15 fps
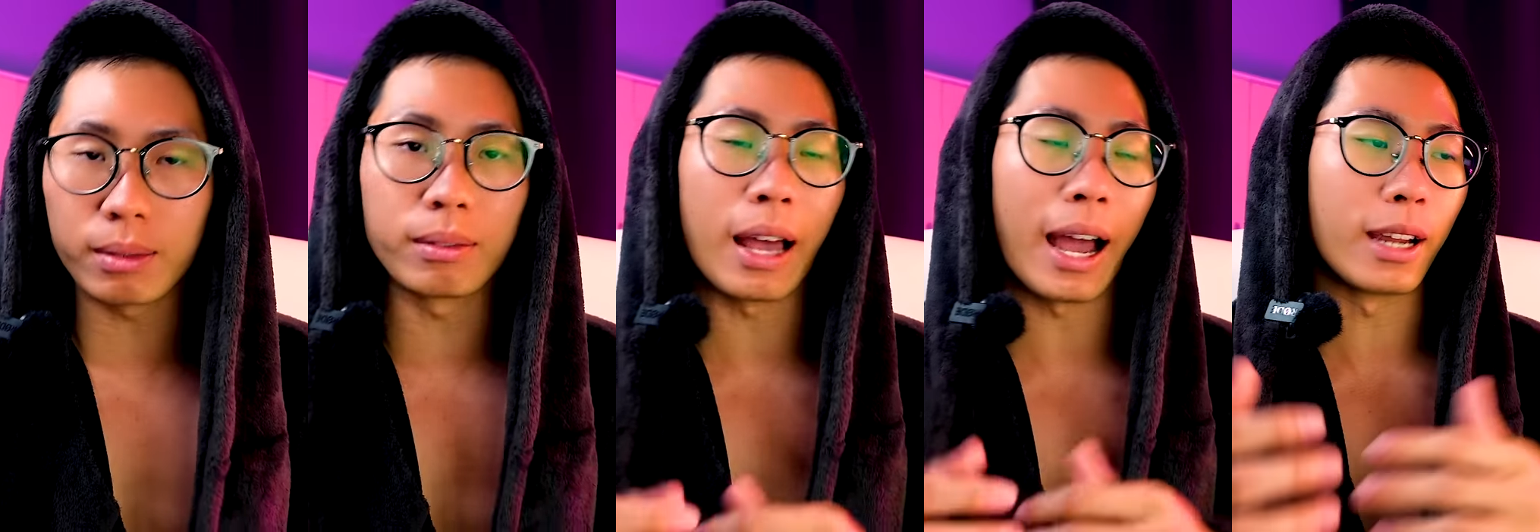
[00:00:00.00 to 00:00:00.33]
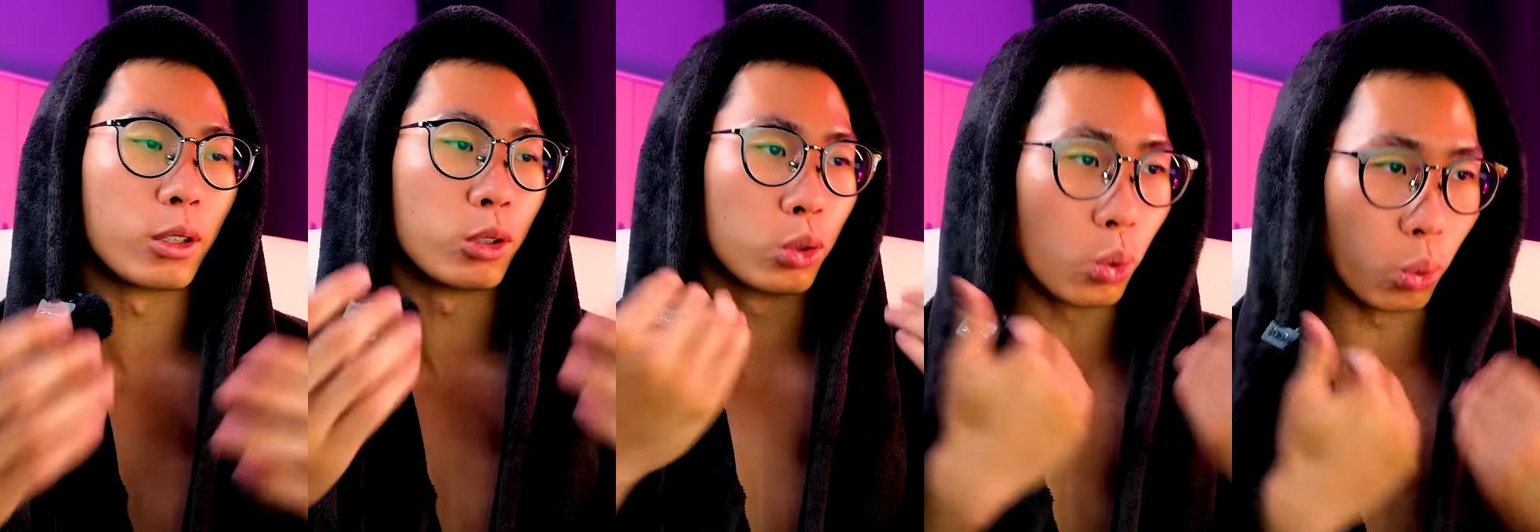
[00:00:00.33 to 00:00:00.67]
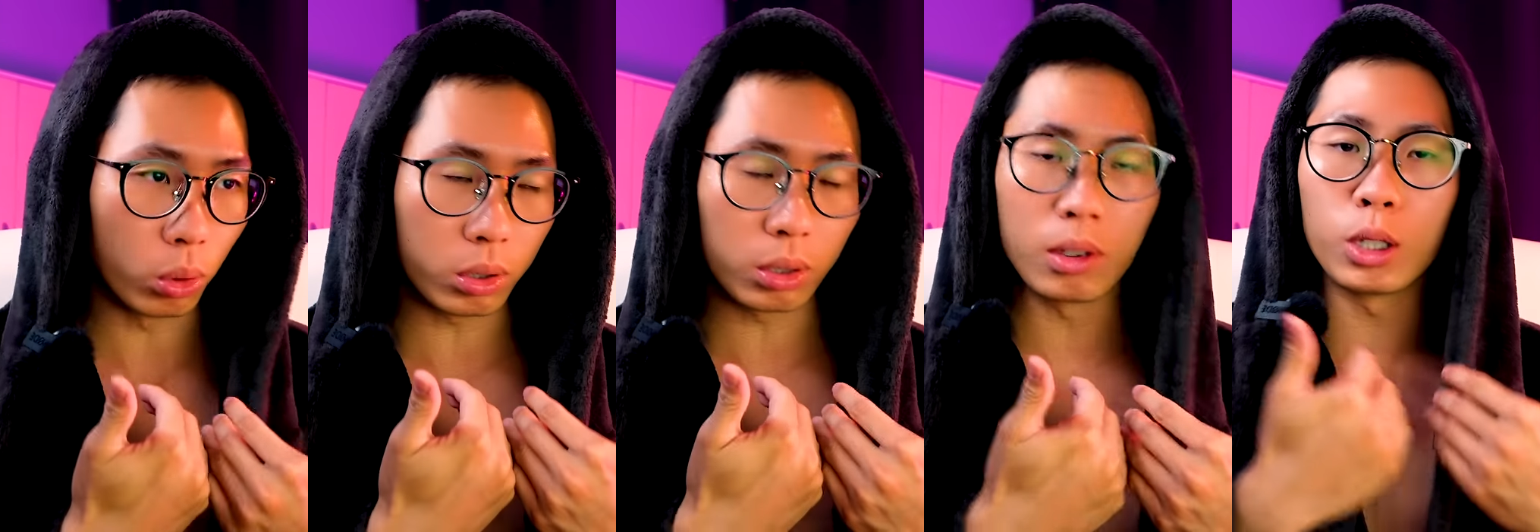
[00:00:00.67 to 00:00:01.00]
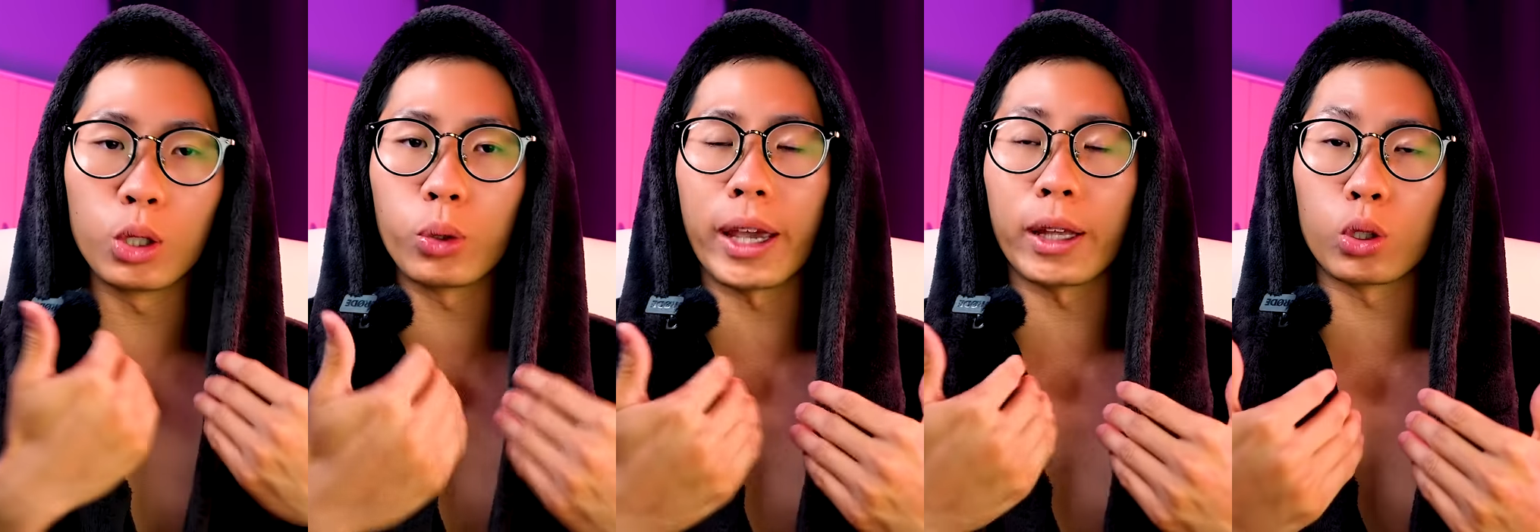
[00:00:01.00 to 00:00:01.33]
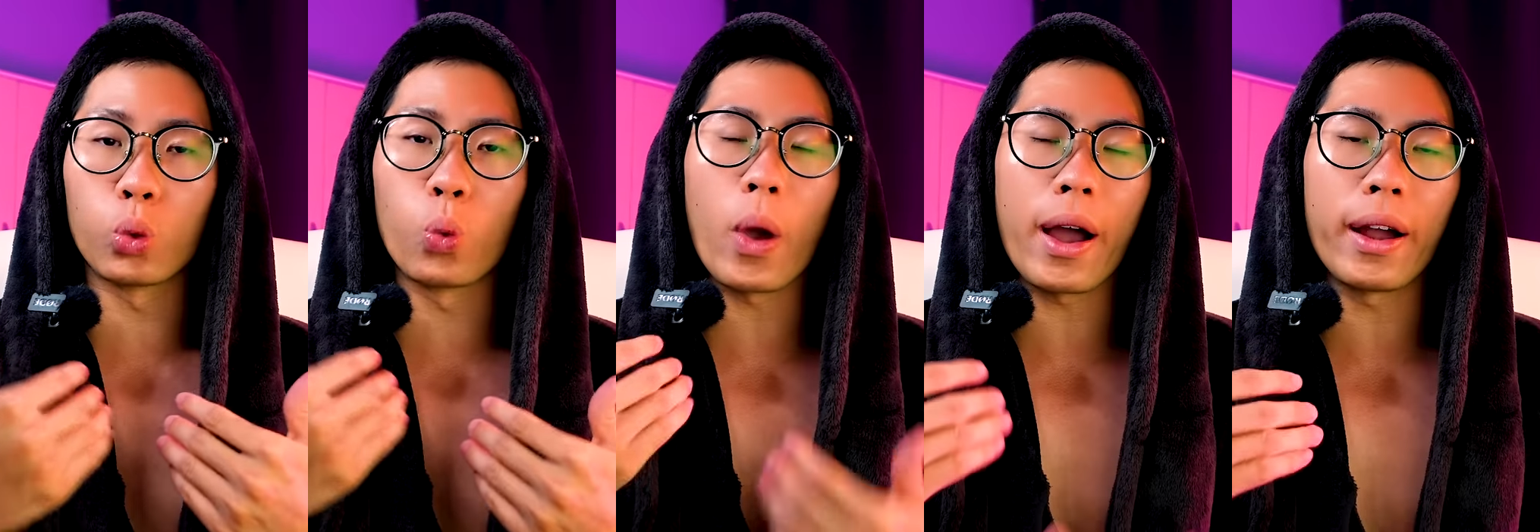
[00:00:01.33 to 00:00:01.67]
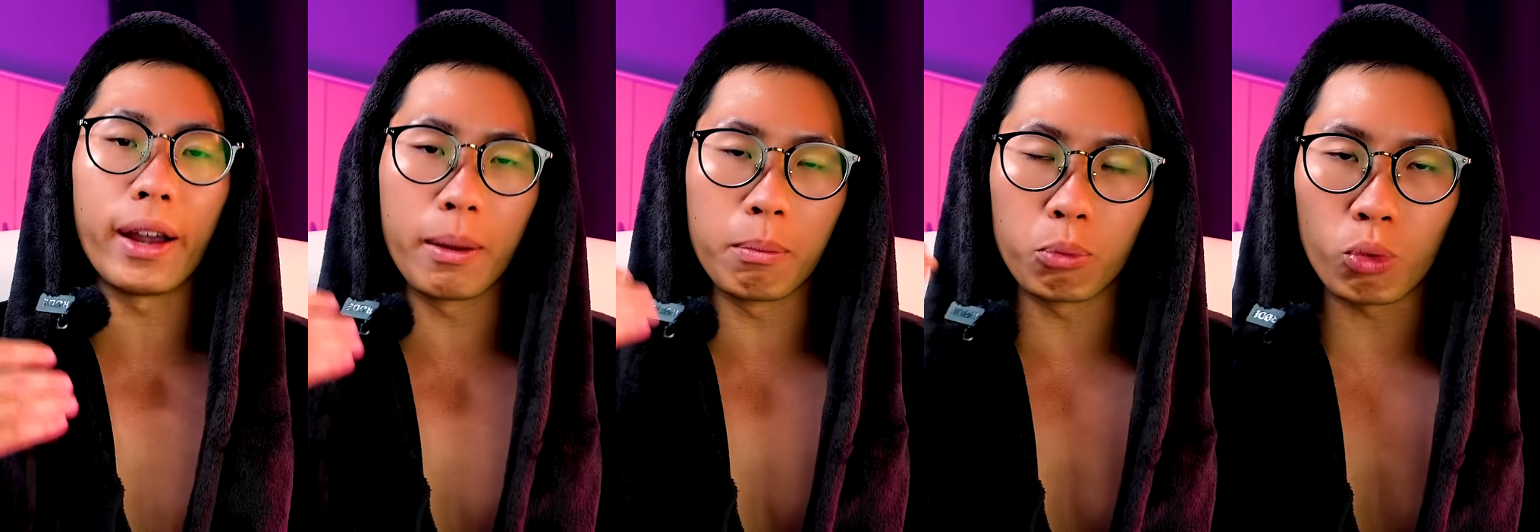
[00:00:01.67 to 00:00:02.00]
that I took to get to where I
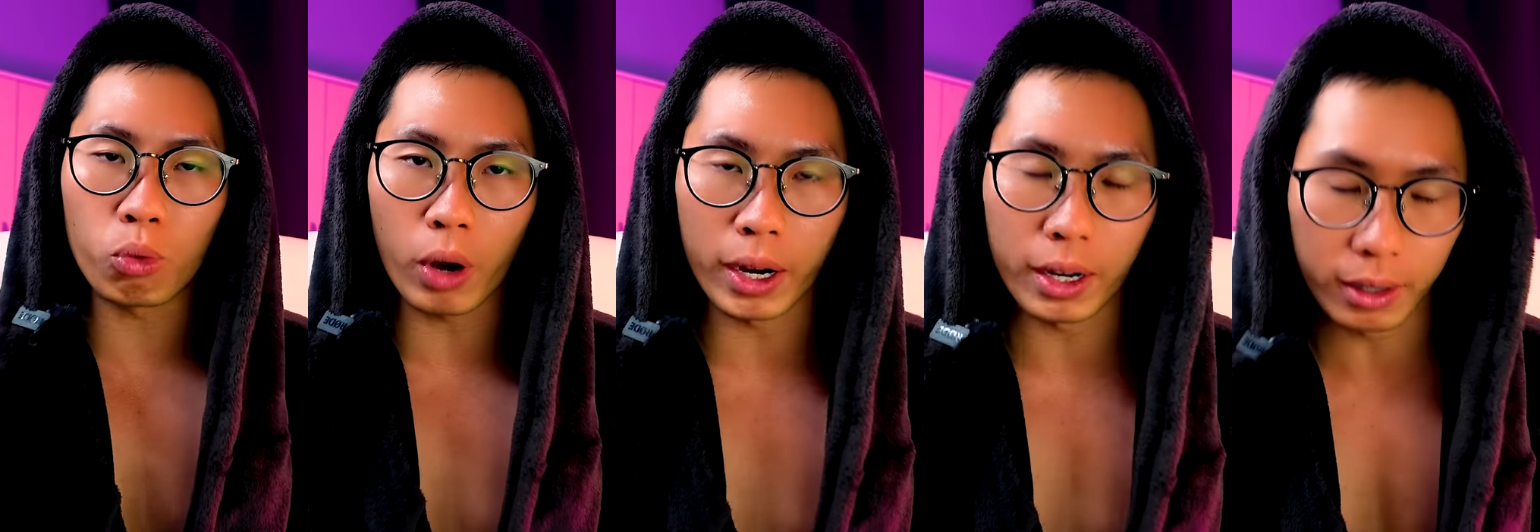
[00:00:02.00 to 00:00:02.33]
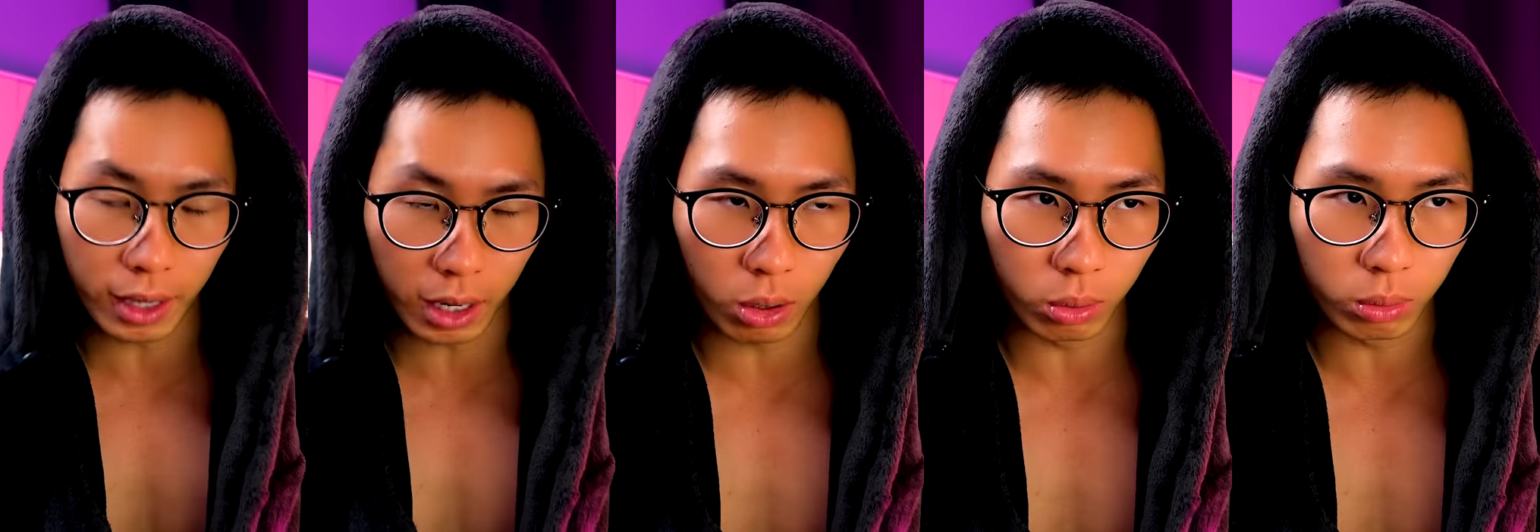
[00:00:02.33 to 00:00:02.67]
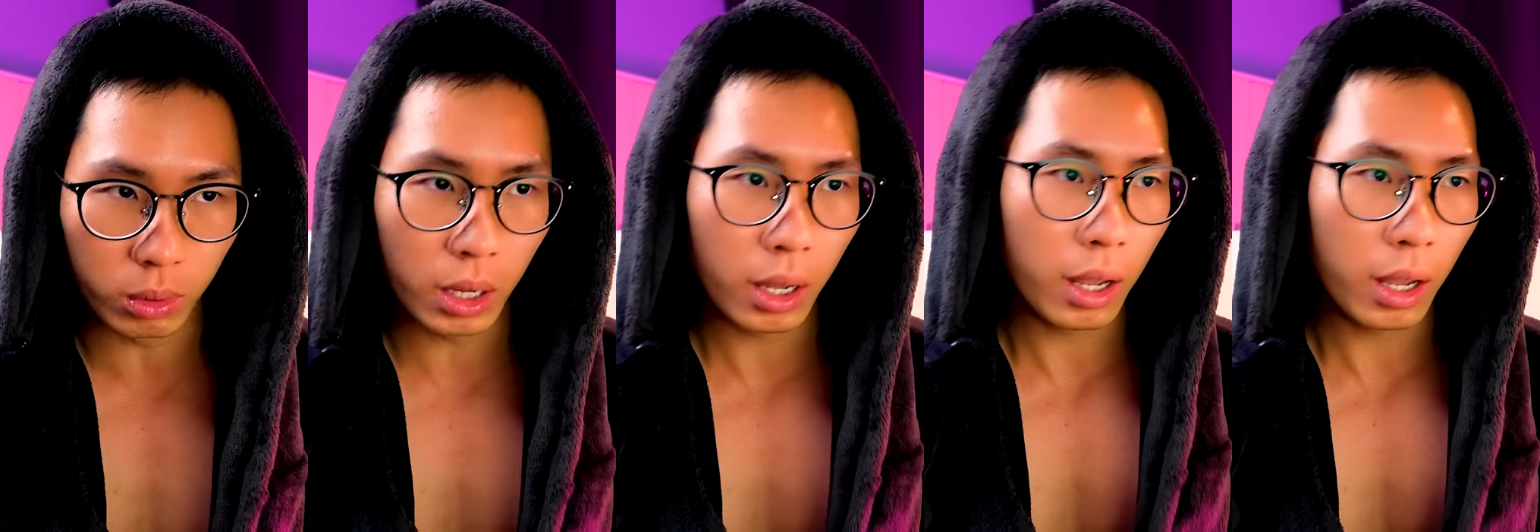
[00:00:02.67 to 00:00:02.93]
am right now.